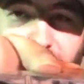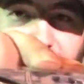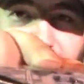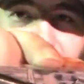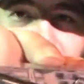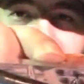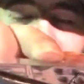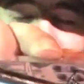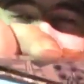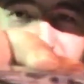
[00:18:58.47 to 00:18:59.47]

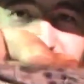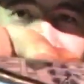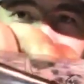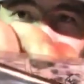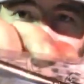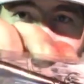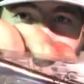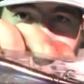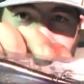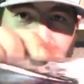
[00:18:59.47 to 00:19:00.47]
HT Ito
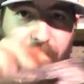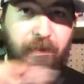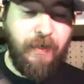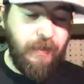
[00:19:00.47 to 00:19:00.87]
Wakizaki.